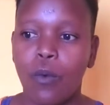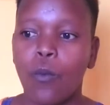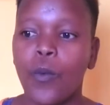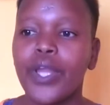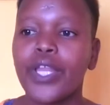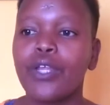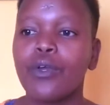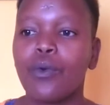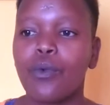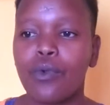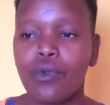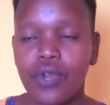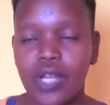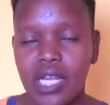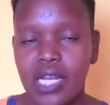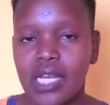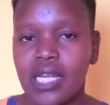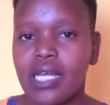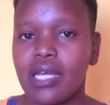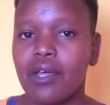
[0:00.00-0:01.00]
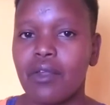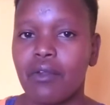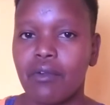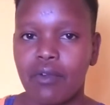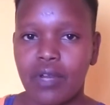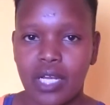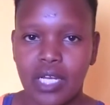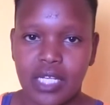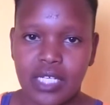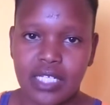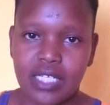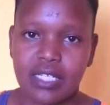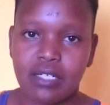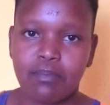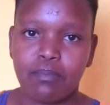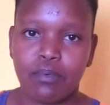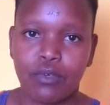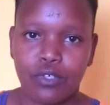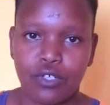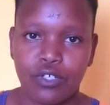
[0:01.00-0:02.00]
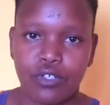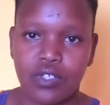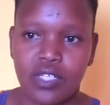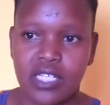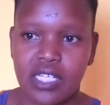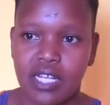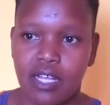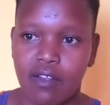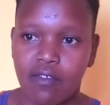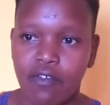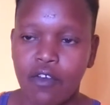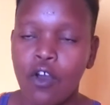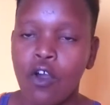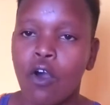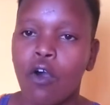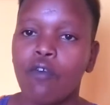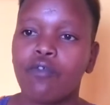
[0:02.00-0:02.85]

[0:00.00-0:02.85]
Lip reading: When you really just push yourself.